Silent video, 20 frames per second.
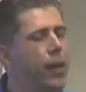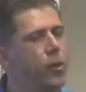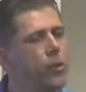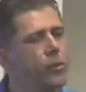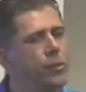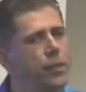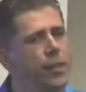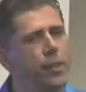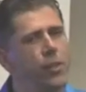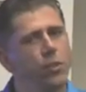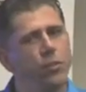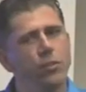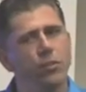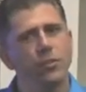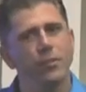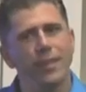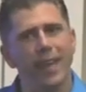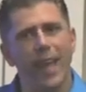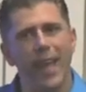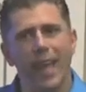continue to
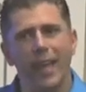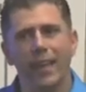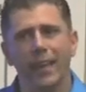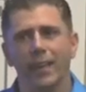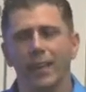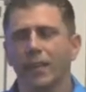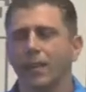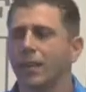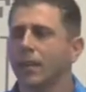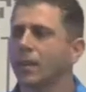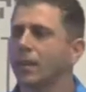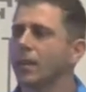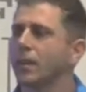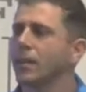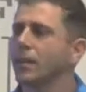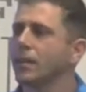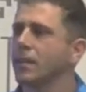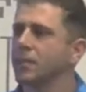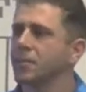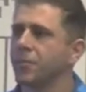take
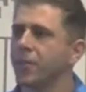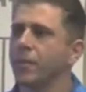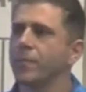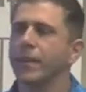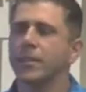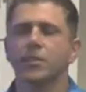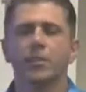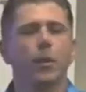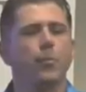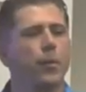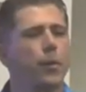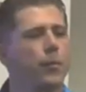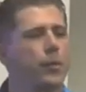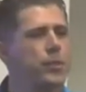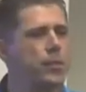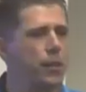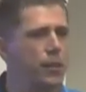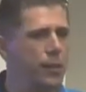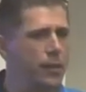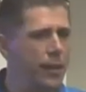these Vemma supplements
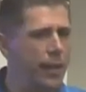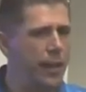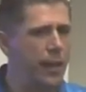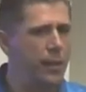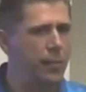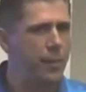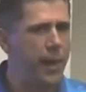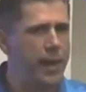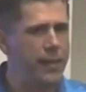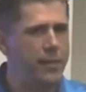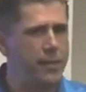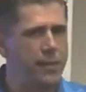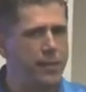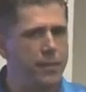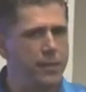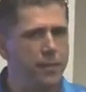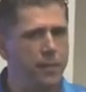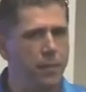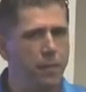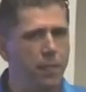on a daily basis.
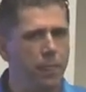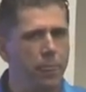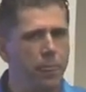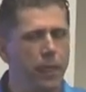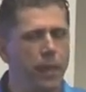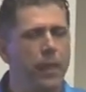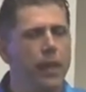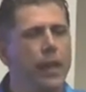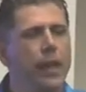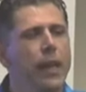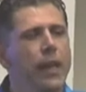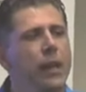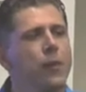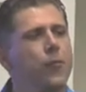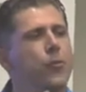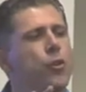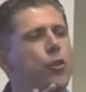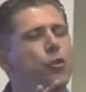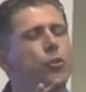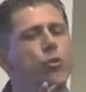If
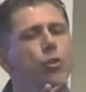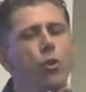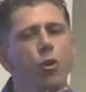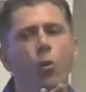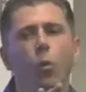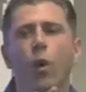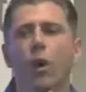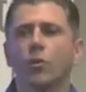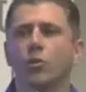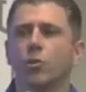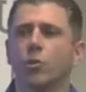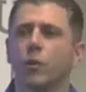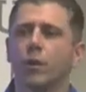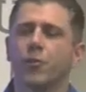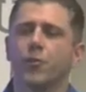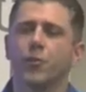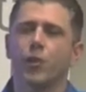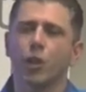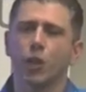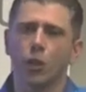you do want to
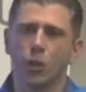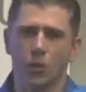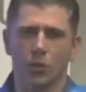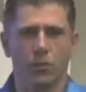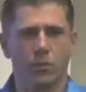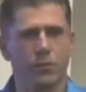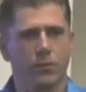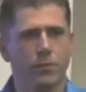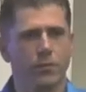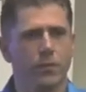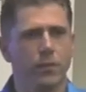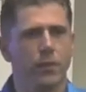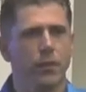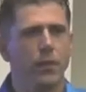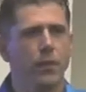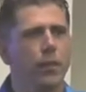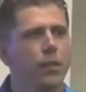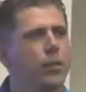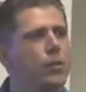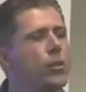review
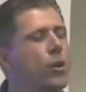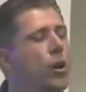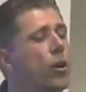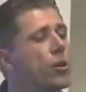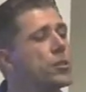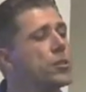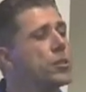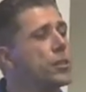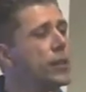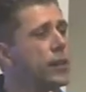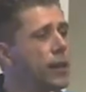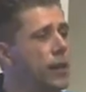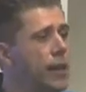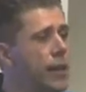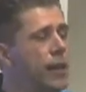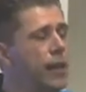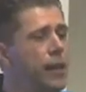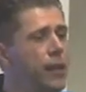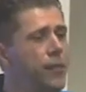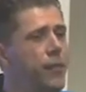those
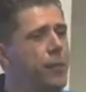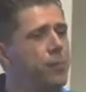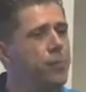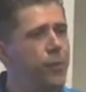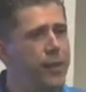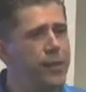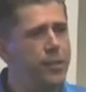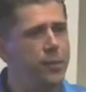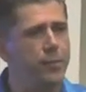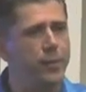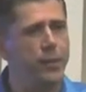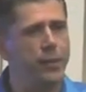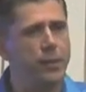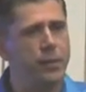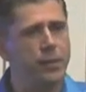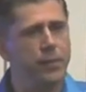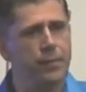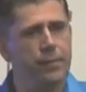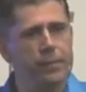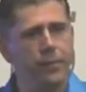clean living
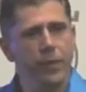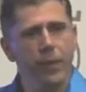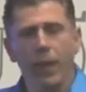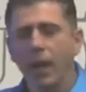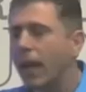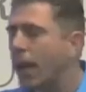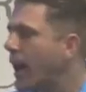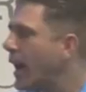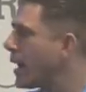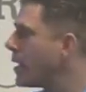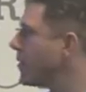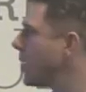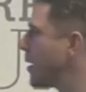principles, I'll have a